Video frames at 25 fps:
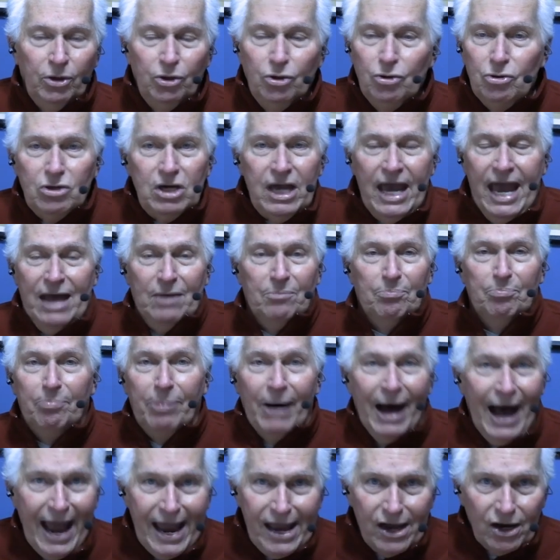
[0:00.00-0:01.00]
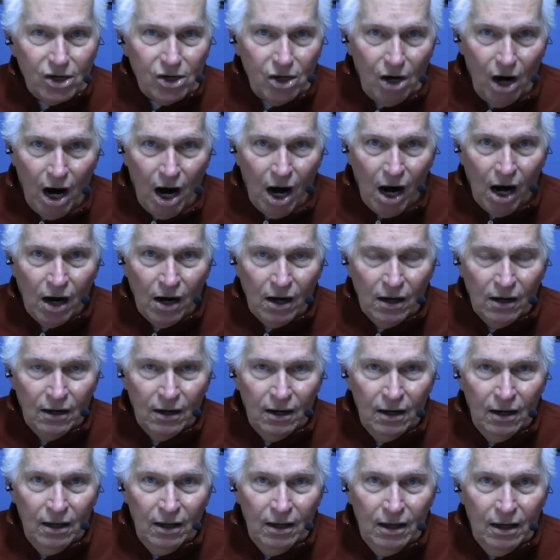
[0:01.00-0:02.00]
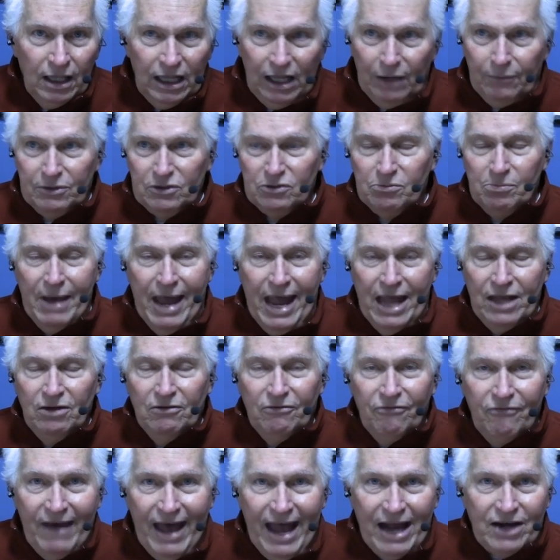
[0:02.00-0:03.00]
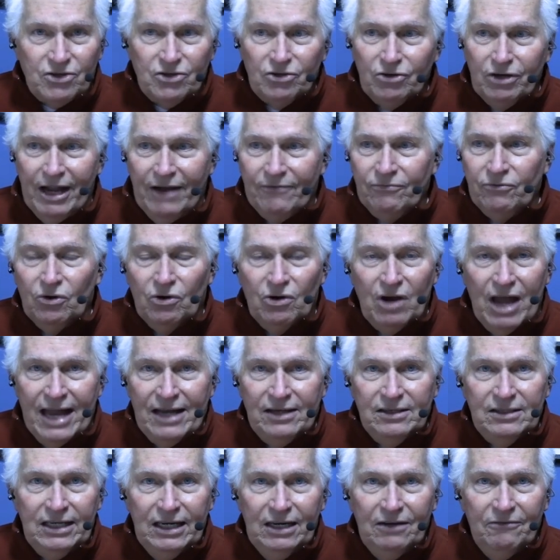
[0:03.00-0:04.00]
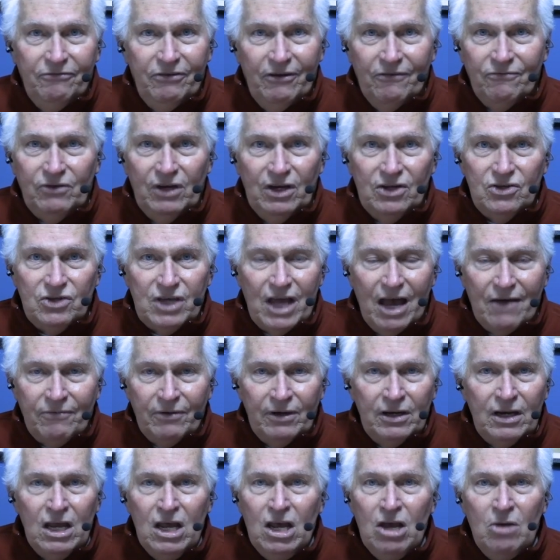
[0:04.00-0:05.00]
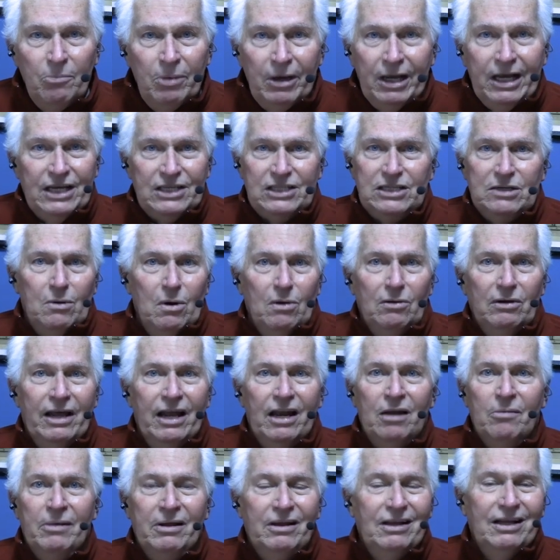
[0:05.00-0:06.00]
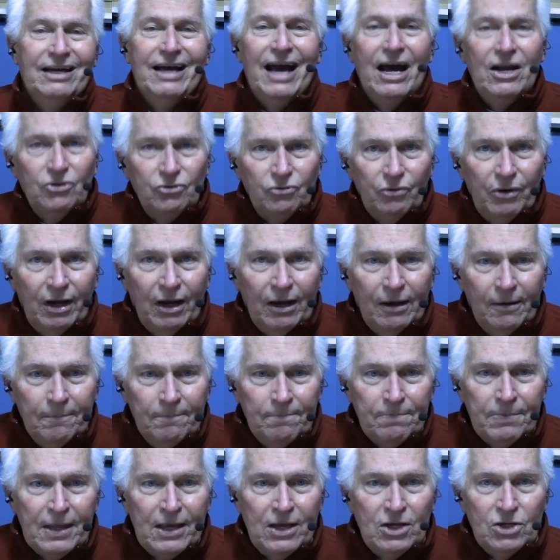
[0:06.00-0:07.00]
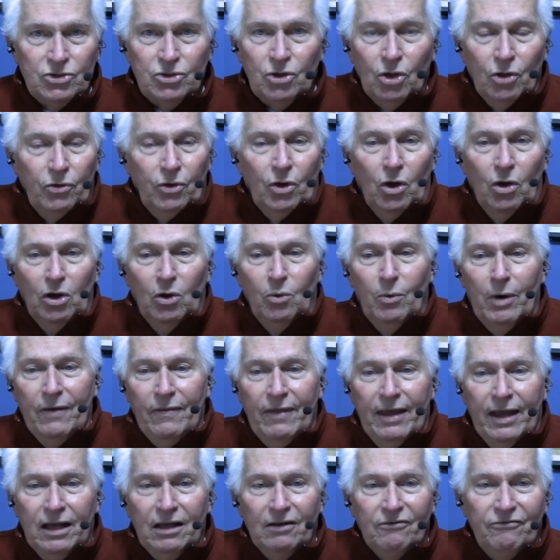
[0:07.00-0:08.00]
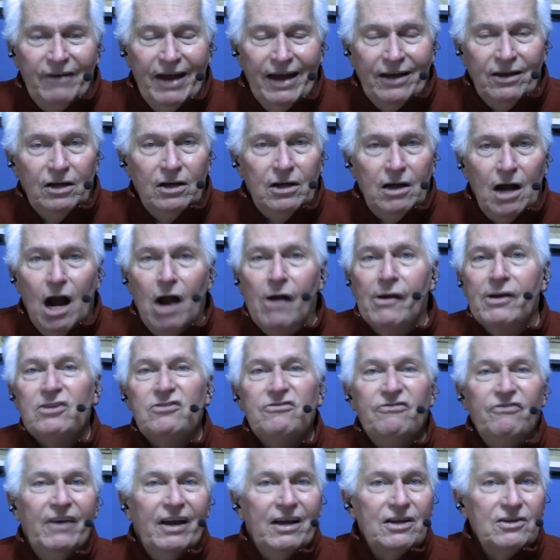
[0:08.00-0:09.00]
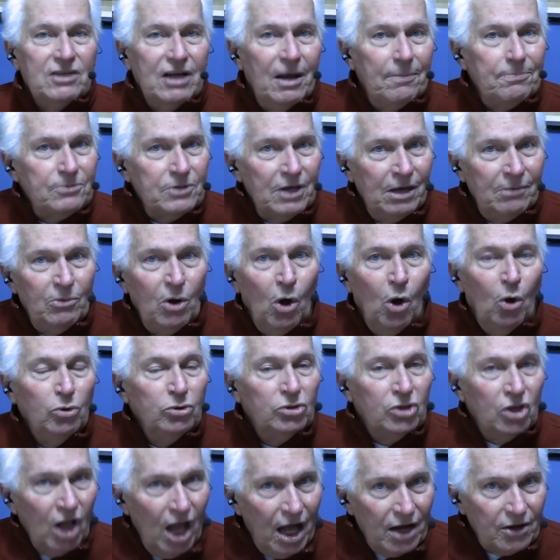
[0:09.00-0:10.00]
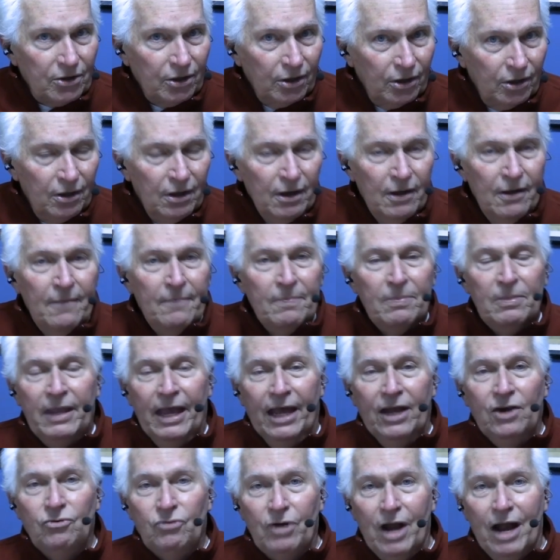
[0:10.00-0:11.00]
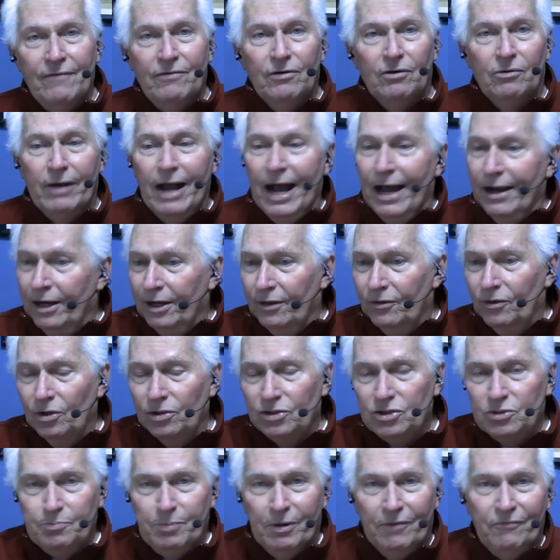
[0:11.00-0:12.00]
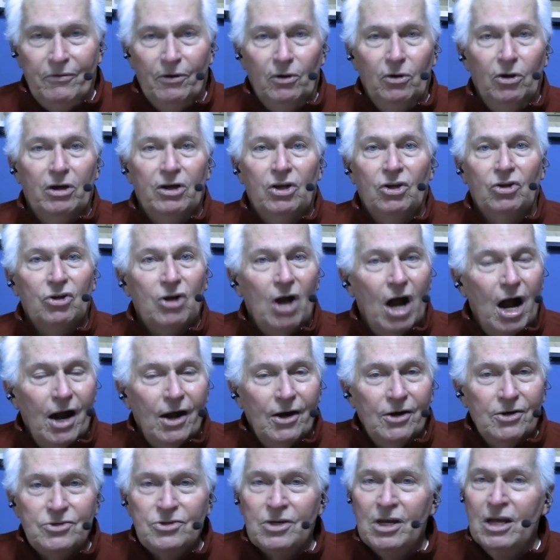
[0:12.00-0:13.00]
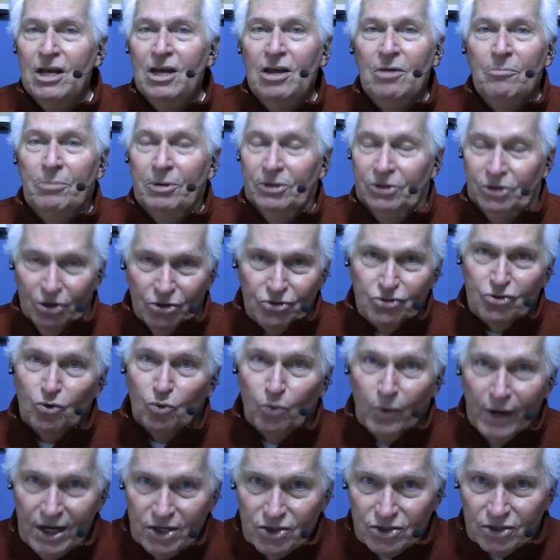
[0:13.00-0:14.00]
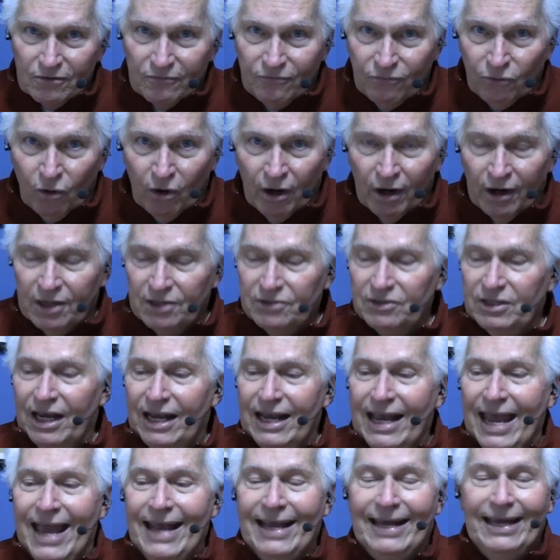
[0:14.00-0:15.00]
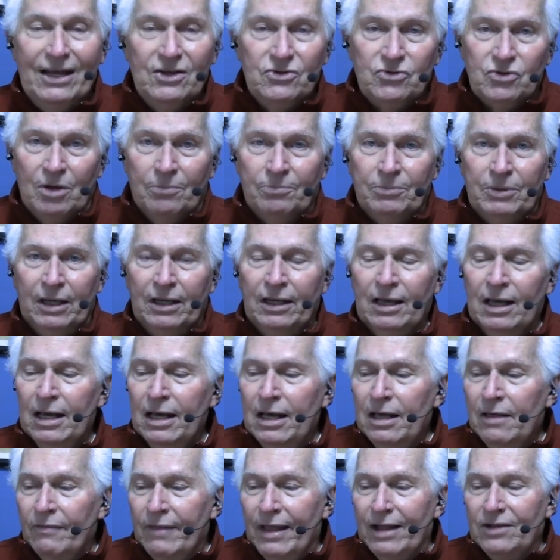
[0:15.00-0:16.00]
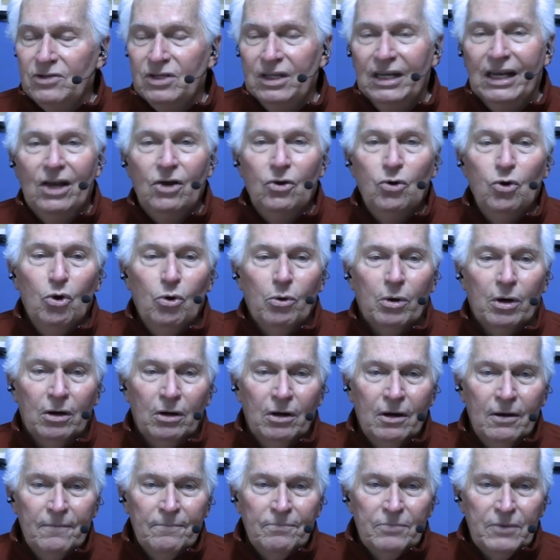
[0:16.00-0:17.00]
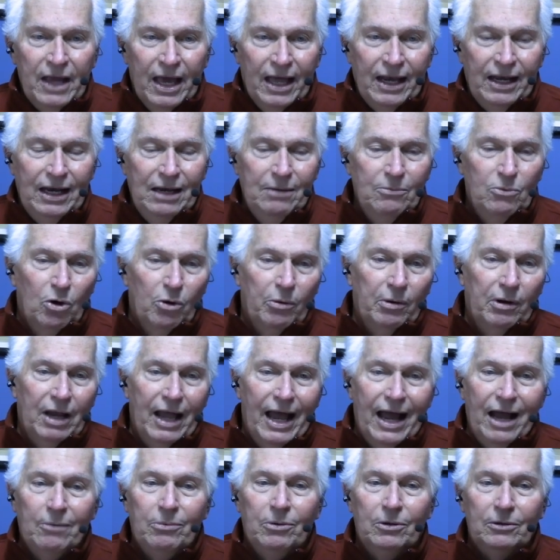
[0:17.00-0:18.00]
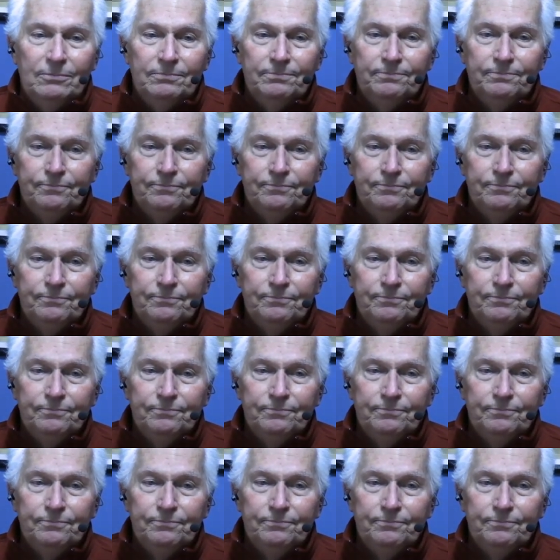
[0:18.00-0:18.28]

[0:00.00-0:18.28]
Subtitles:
You can't buy a car that was manufactured after 1957 because they won't let them in the country. So the only way they can find a car is fix up some old clunker and drive it around. Now, they're spiffy-looking cars, but there's a reason for it, because they can't get something that's any newer and any more reliable.